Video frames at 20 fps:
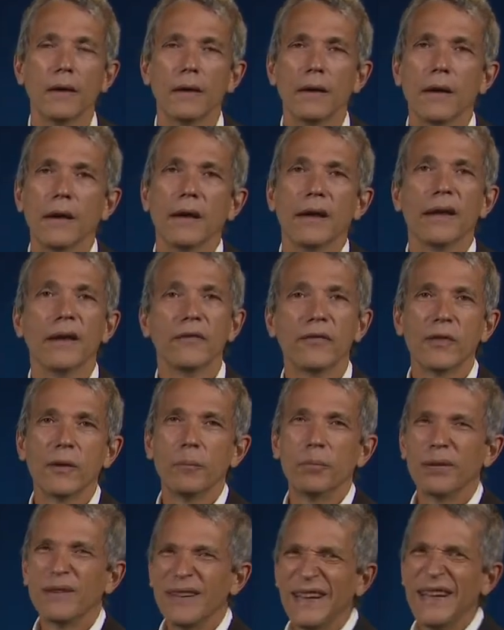if the
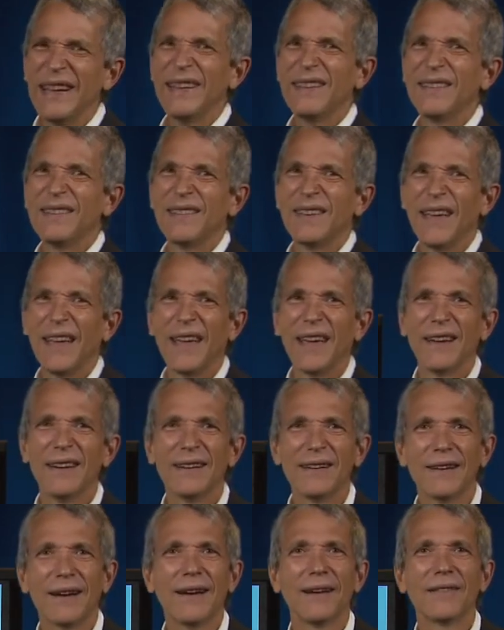police can
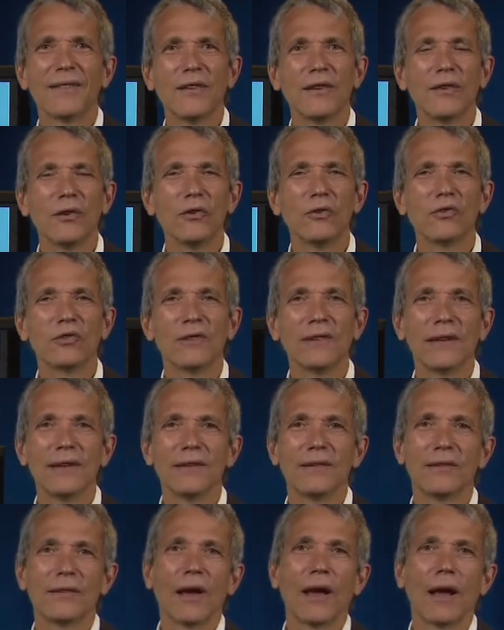constitutionally
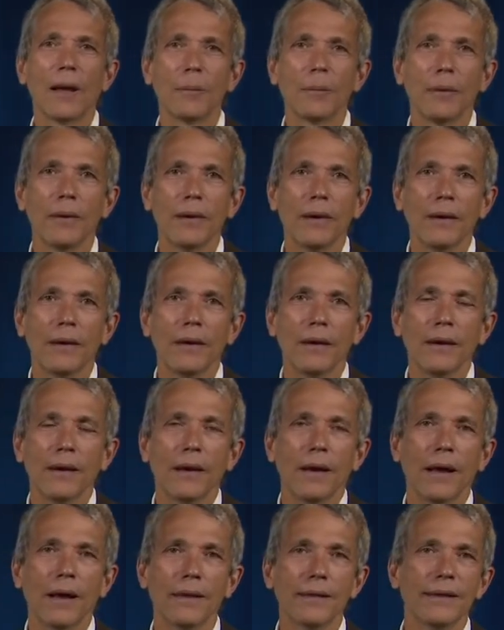stop
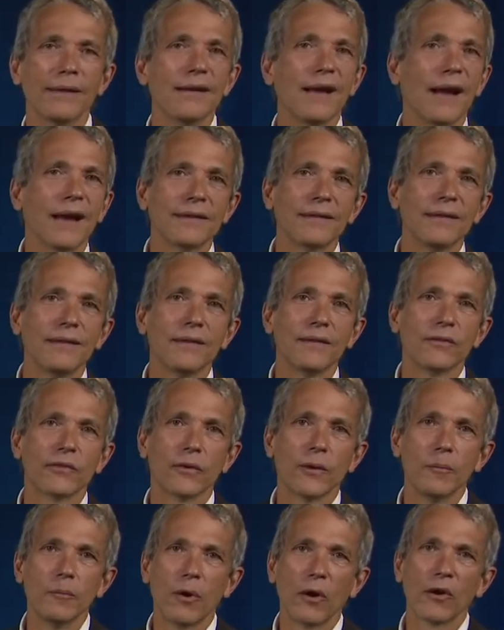uh, the Nazis
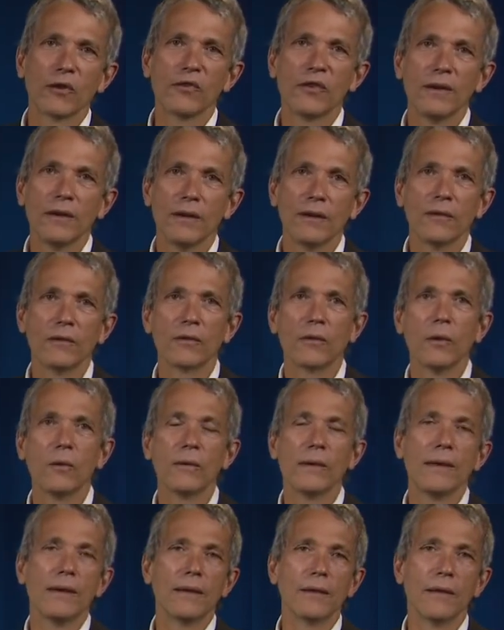from marching in
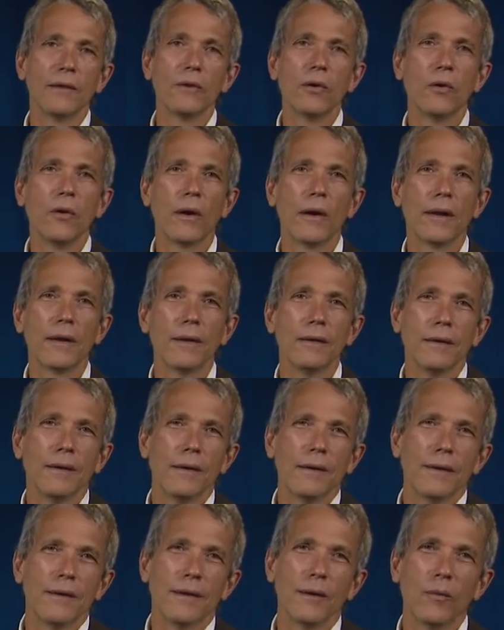Skokie, Illinois,
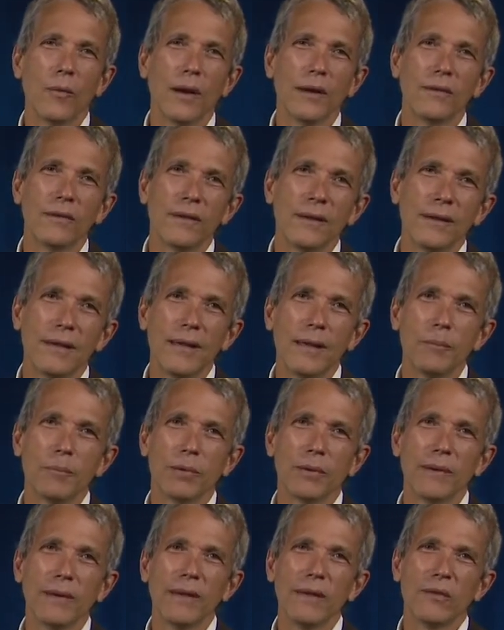then what's to keep
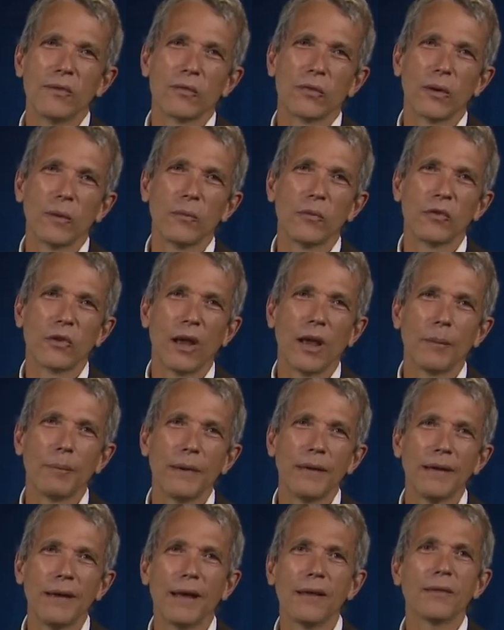police from
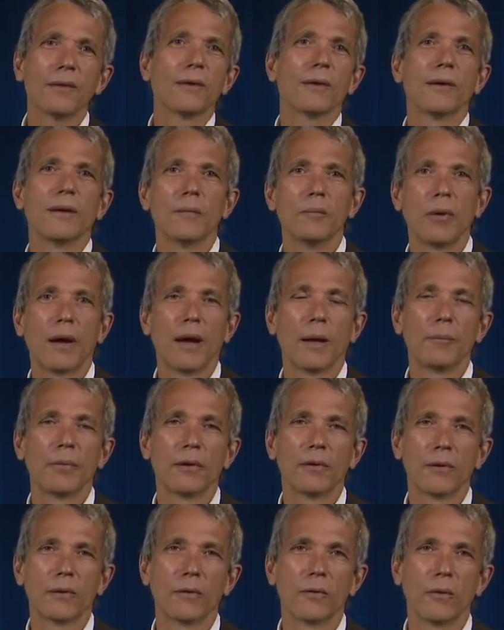stopping other
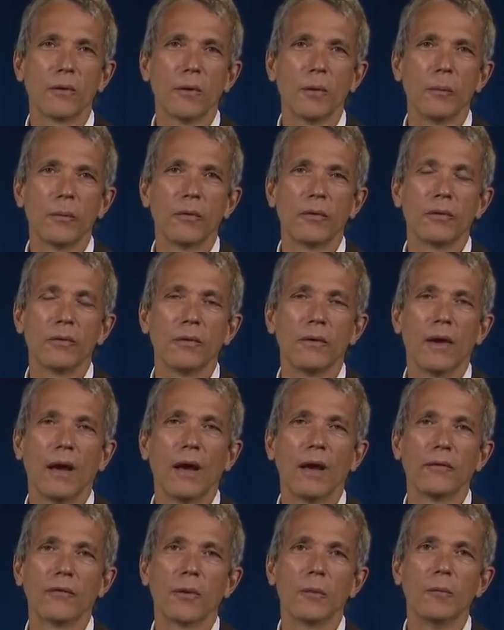unpopular groups
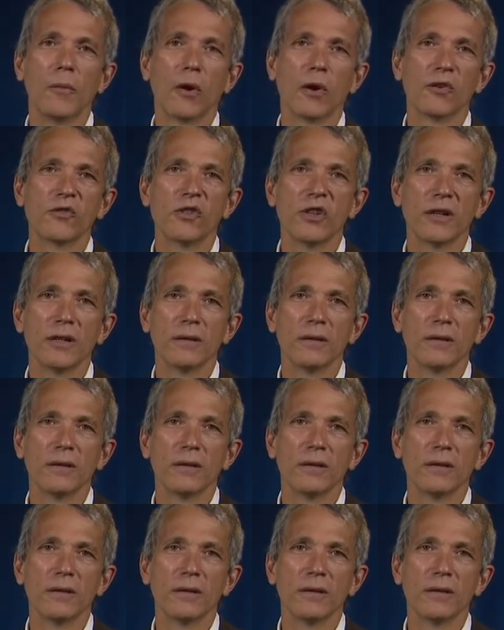uh, from marching?